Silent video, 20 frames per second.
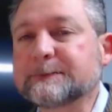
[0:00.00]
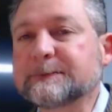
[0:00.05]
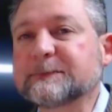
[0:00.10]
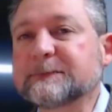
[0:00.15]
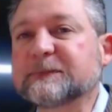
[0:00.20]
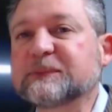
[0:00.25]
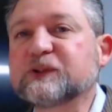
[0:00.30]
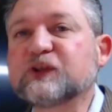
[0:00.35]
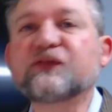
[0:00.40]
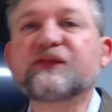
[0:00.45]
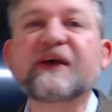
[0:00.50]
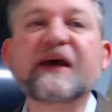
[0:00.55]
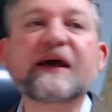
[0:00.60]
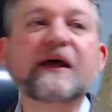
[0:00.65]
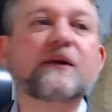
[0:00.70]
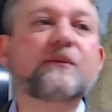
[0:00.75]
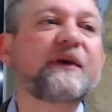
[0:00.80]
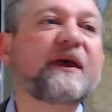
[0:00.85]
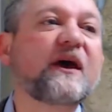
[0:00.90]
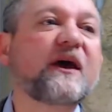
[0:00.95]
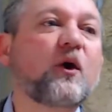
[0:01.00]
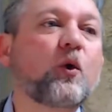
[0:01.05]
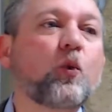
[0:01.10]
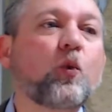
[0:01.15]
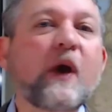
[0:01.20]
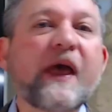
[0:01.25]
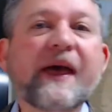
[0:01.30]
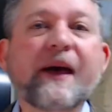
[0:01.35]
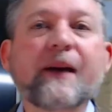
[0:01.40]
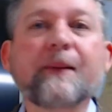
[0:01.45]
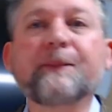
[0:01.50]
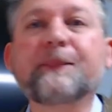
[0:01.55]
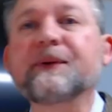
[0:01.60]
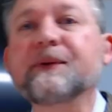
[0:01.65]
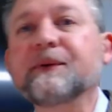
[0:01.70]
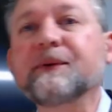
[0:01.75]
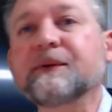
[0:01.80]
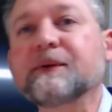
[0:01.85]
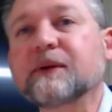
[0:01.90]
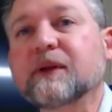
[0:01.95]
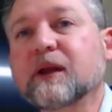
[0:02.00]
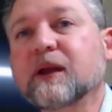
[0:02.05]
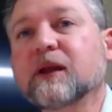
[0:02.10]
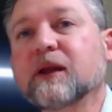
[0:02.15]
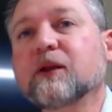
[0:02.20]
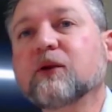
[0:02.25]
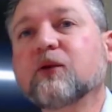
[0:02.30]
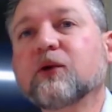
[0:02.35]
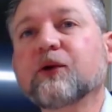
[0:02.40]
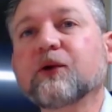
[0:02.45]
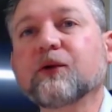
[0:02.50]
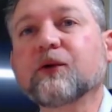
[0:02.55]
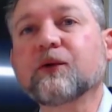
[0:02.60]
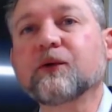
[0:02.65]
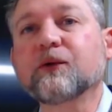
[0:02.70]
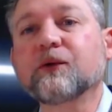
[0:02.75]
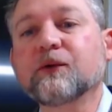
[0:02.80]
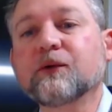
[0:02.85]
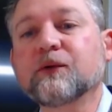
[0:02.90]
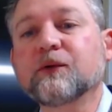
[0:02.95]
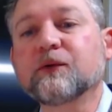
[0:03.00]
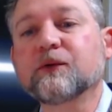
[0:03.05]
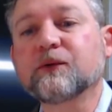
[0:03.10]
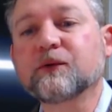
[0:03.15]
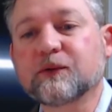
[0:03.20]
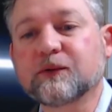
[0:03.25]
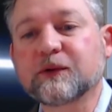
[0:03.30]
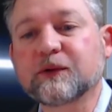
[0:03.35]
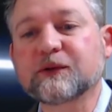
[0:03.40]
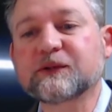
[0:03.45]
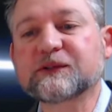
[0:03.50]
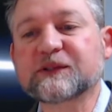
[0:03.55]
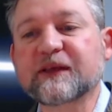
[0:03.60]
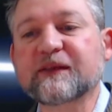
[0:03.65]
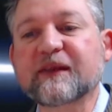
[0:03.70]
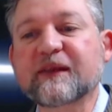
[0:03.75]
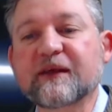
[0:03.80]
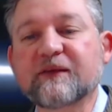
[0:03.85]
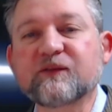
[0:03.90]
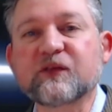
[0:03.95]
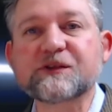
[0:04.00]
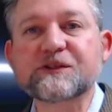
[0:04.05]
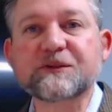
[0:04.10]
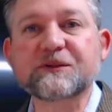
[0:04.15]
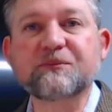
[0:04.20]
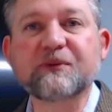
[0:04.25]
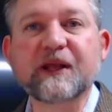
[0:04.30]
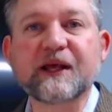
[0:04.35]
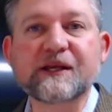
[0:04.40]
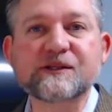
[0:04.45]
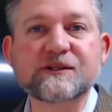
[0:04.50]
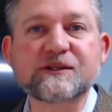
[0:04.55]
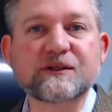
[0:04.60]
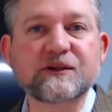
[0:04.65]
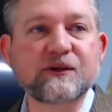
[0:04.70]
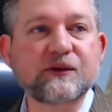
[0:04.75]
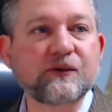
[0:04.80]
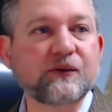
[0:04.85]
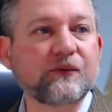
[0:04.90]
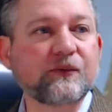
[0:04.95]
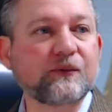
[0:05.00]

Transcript: You've got to be a wimp in order to say that verse applies to you